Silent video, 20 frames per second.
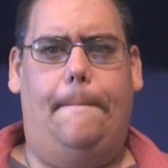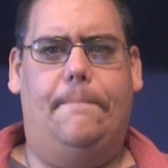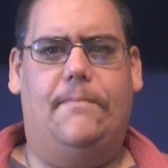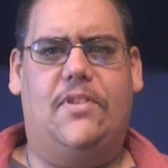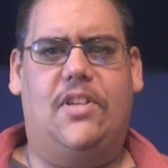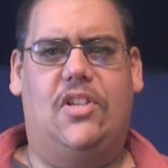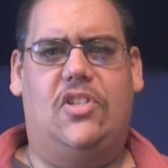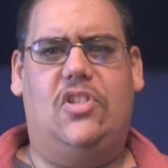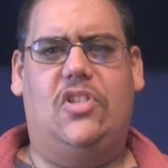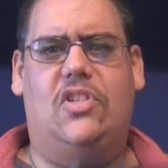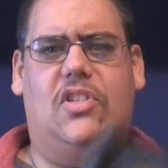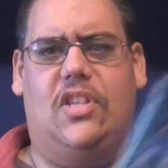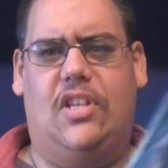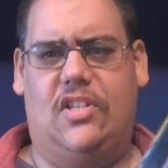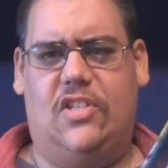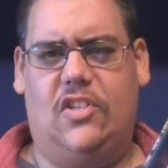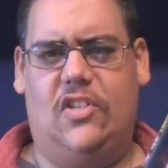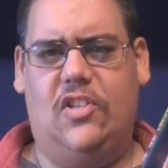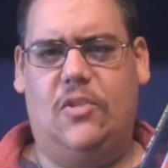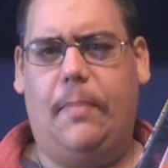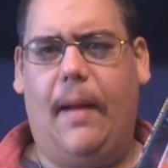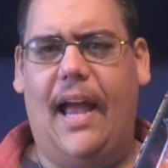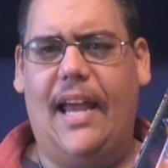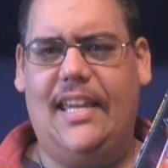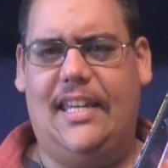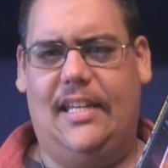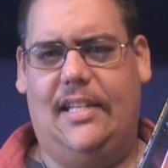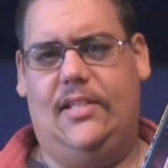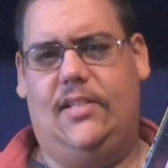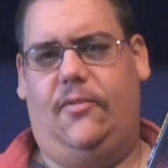such as this and the Spy
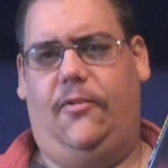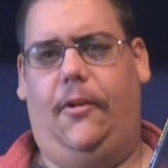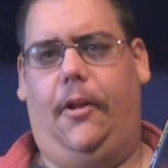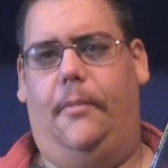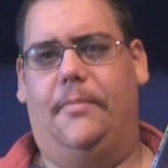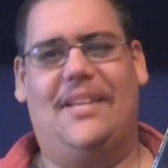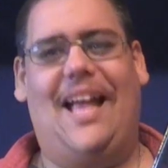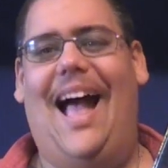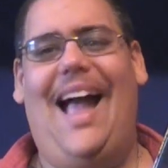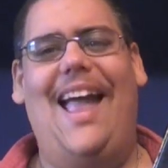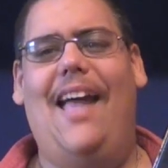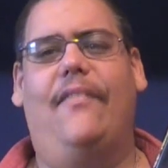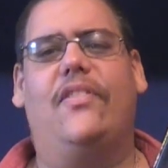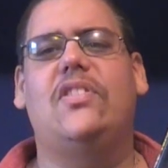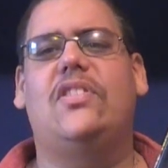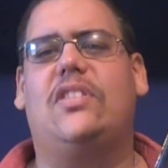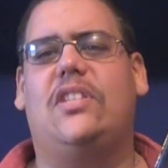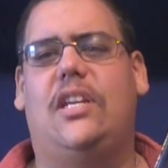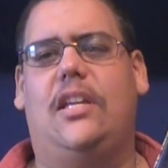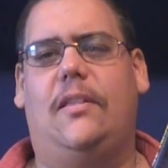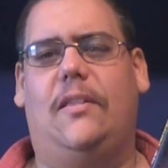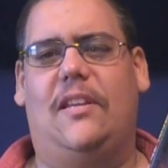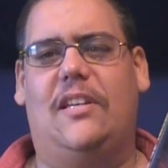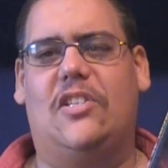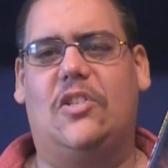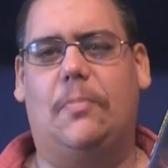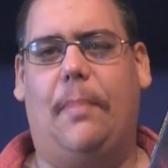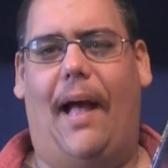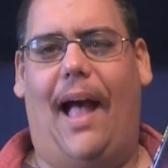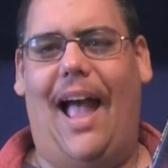Kids films. I haven't seen the
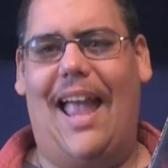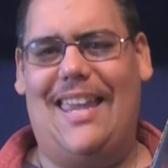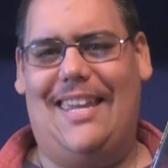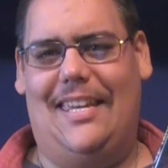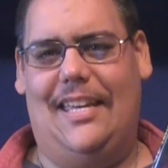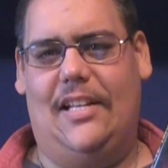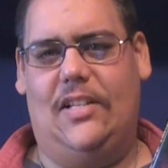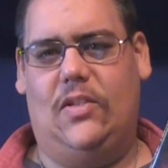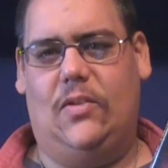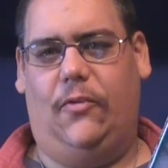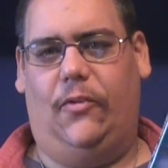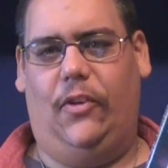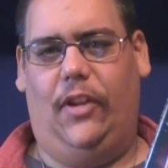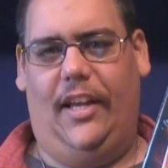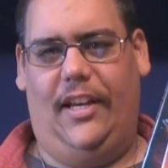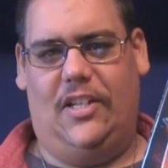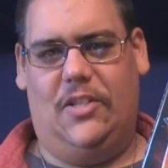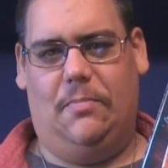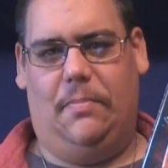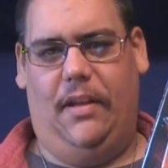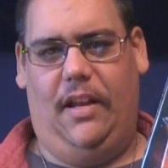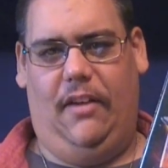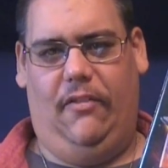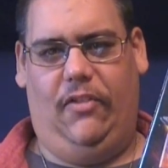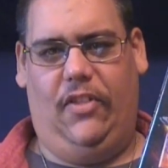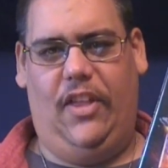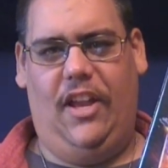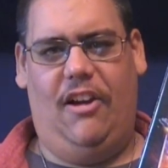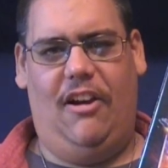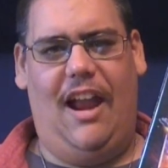Spy Kids flicks, but
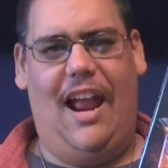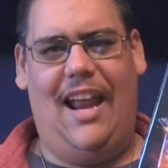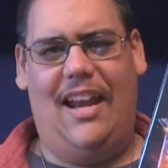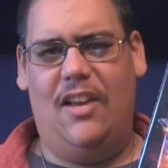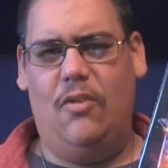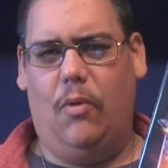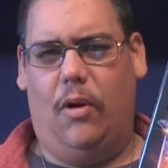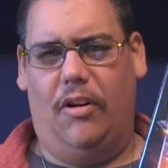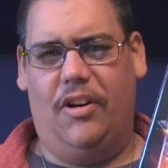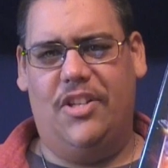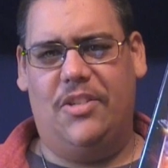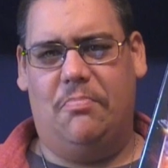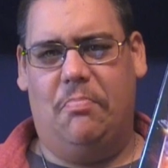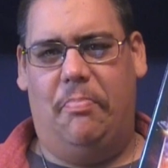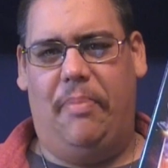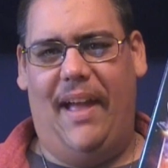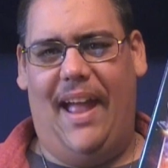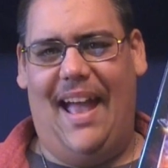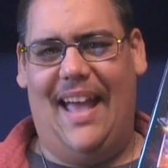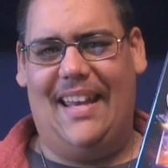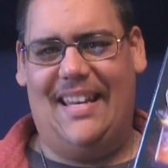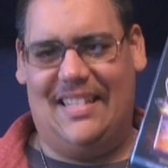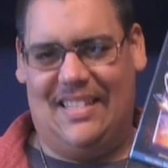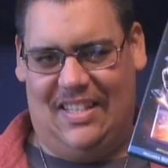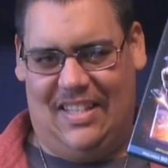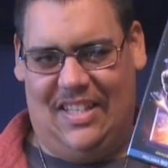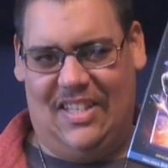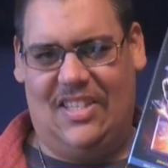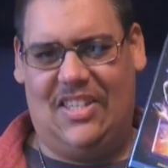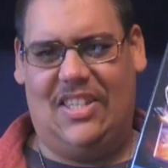if they're anywhere as bad
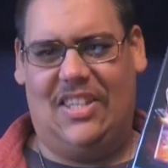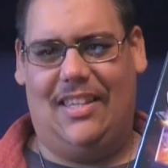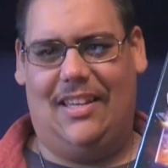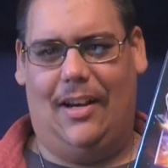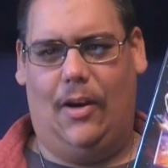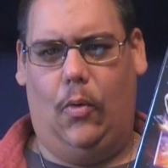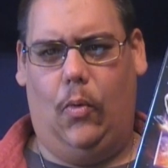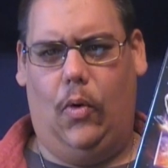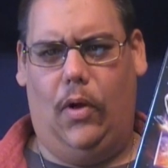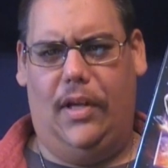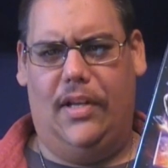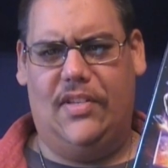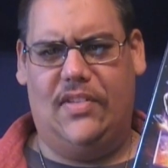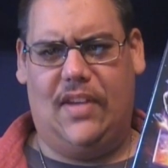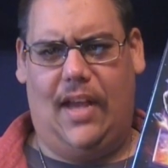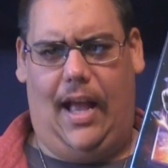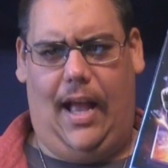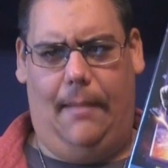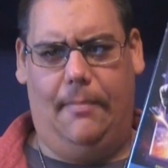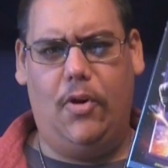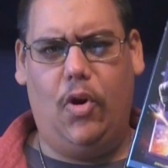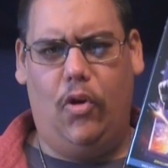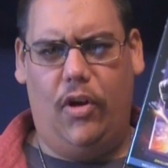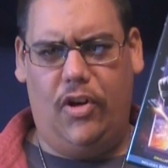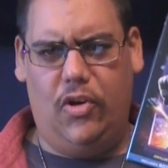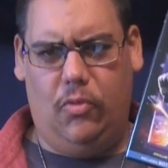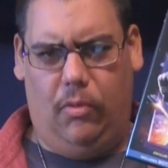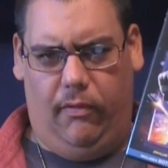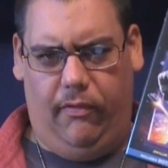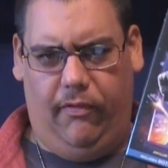as this thing was, I'm
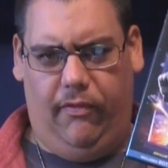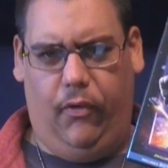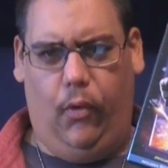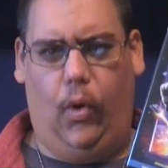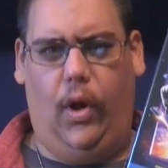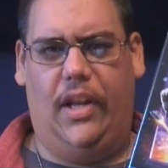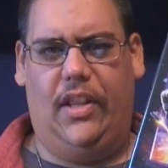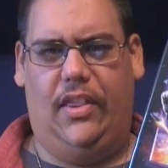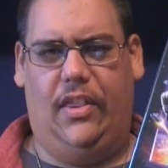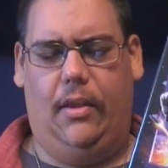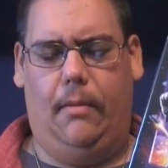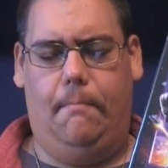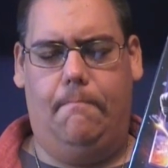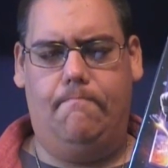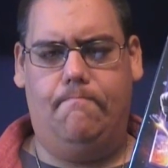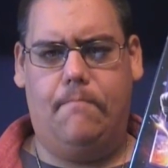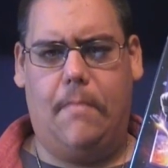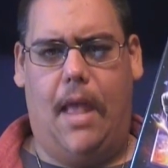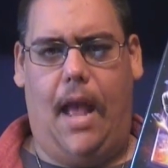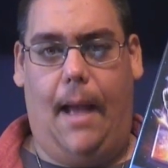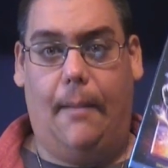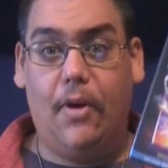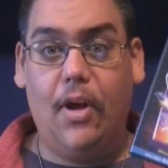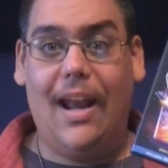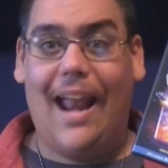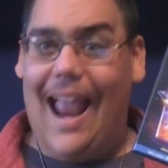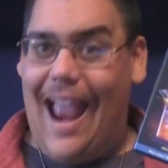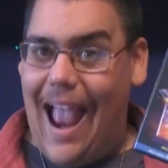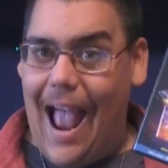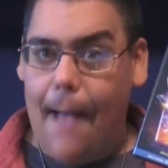going to avoid them. I'm
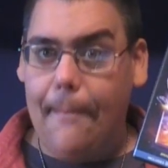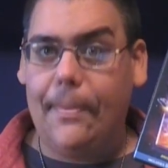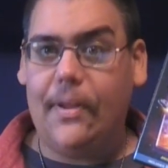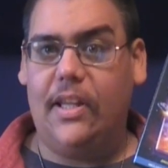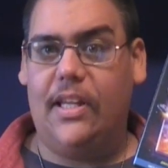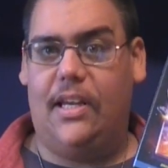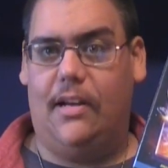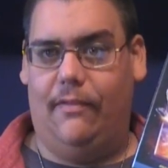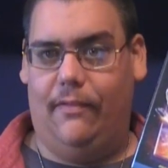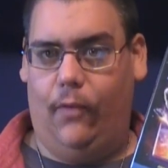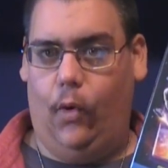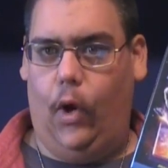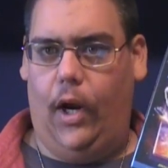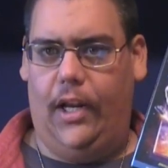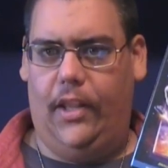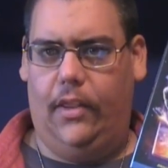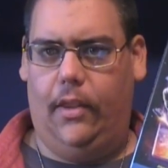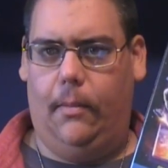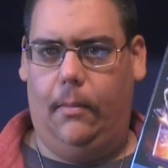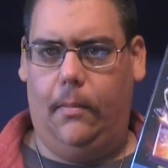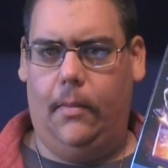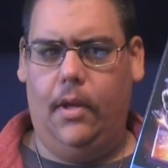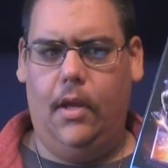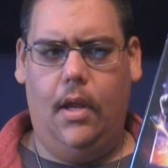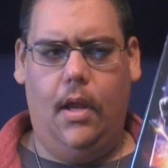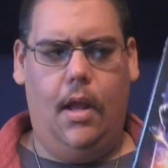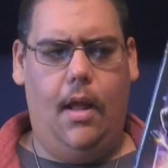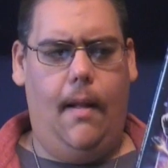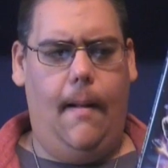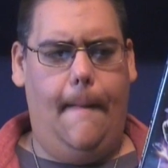going to happily avoid them,
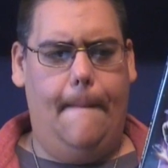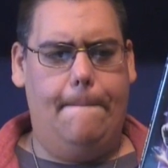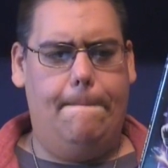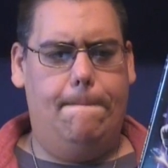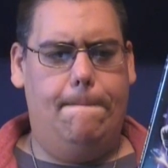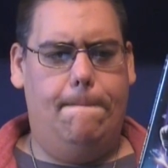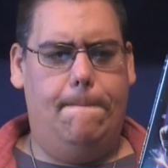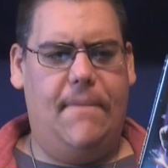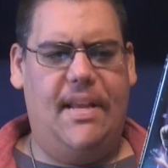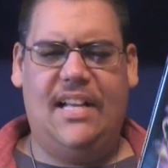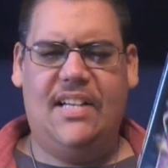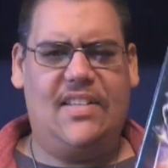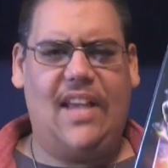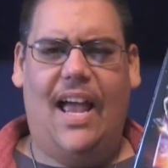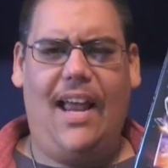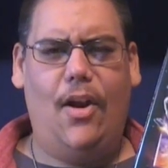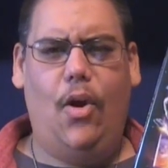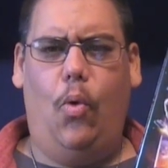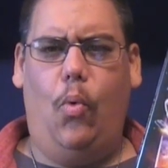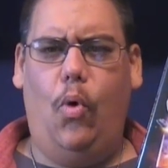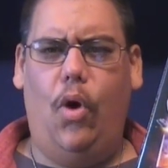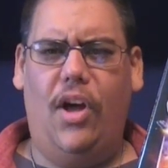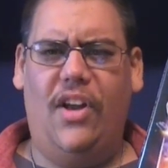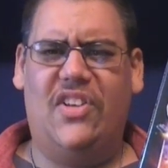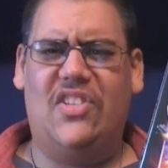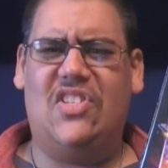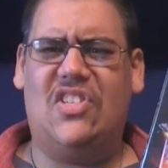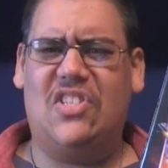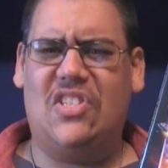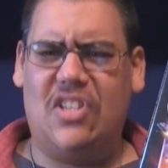because I don't
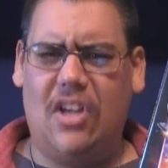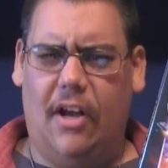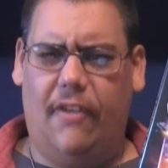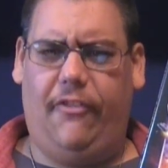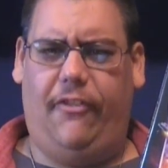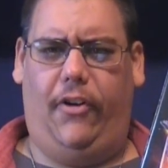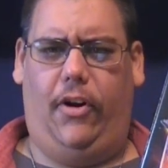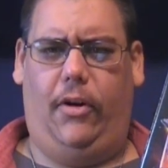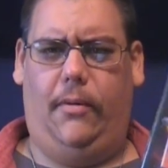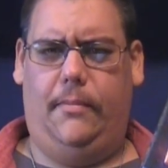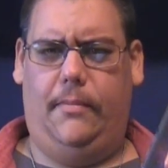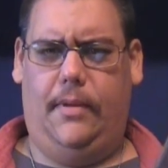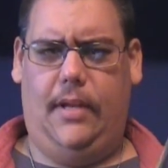want to suffer.